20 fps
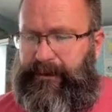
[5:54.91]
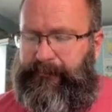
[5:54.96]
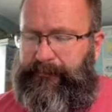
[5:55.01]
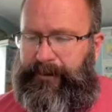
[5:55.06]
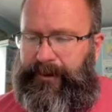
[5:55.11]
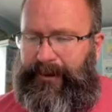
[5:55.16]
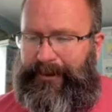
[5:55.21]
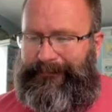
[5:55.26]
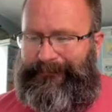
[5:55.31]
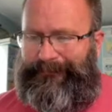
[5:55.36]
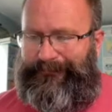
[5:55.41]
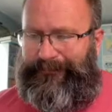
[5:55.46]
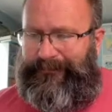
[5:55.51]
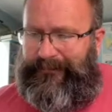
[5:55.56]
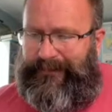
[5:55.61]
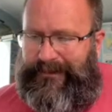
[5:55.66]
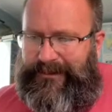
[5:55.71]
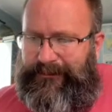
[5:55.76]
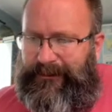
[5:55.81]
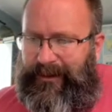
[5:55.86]
But
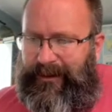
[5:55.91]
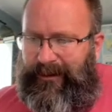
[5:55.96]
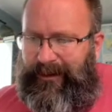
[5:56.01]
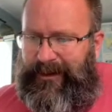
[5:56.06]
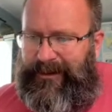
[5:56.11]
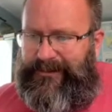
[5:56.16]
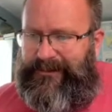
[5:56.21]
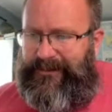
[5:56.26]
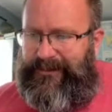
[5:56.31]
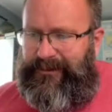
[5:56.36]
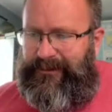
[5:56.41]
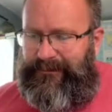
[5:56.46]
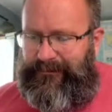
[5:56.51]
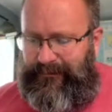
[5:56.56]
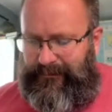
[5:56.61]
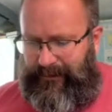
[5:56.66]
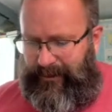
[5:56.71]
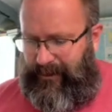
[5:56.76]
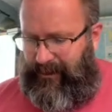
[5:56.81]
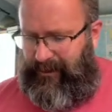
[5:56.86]
to be honest with
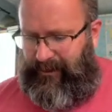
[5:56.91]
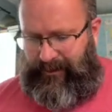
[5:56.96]
you,